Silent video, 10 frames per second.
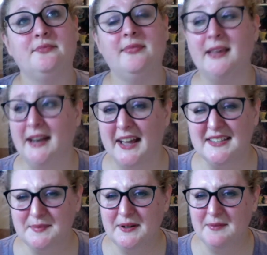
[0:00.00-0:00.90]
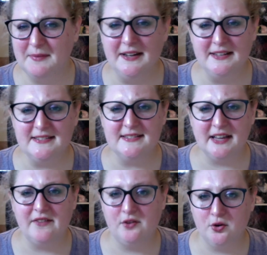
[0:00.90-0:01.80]
It has been a minute since
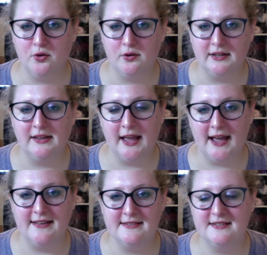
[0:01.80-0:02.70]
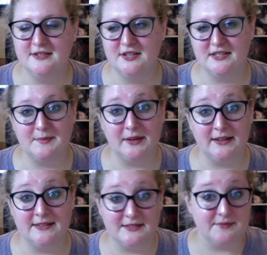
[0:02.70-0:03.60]
I've recorded last, just
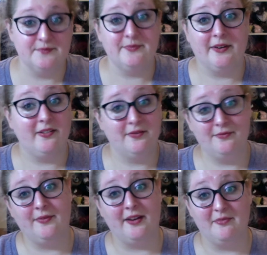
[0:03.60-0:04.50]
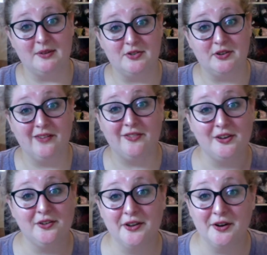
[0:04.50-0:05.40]
because I've been traveling.
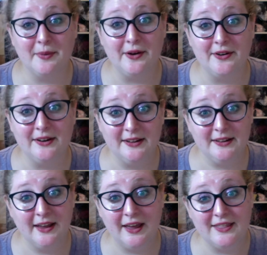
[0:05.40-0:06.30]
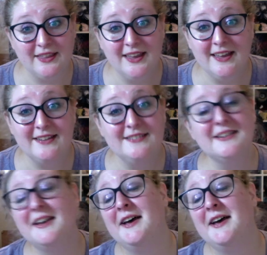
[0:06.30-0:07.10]
You'll hear about it at the end.